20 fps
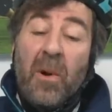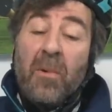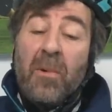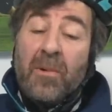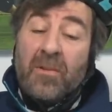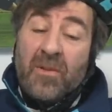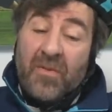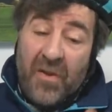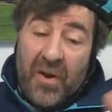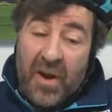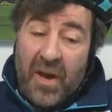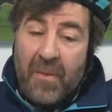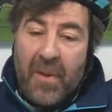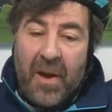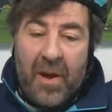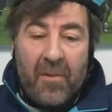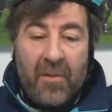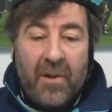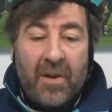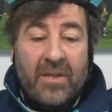Well, what was funny
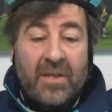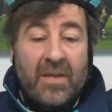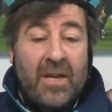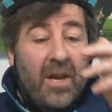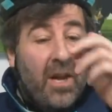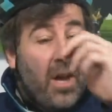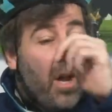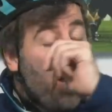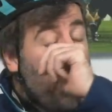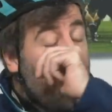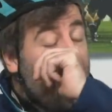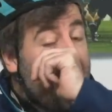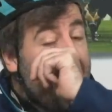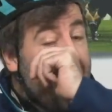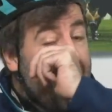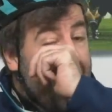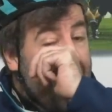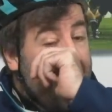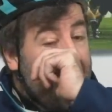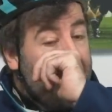about it was,
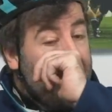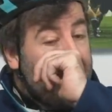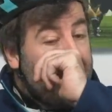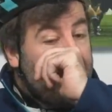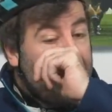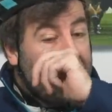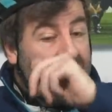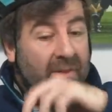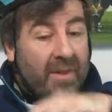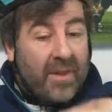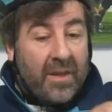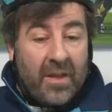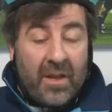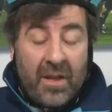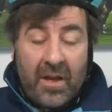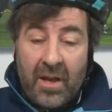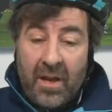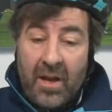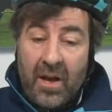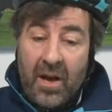I, um,
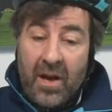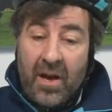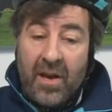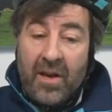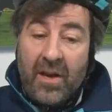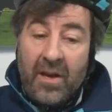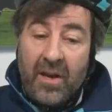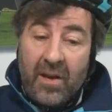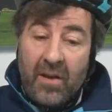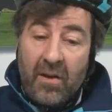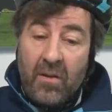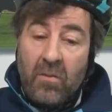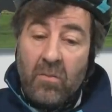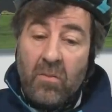I